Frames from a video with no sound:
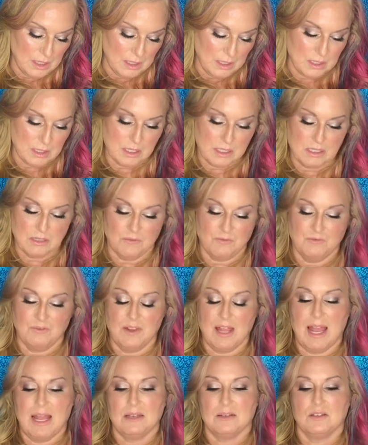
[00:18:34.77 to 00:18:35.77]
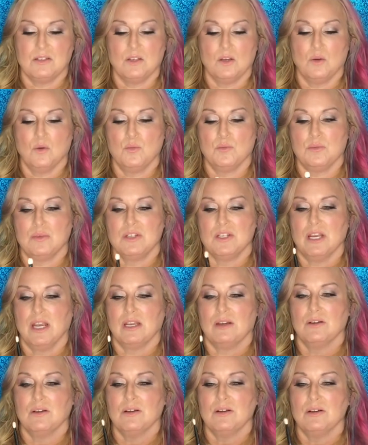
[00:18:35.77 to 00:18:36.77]
This is a flat dome
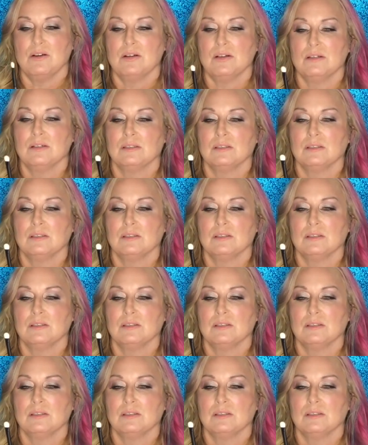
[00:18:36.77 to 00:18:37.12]
shader.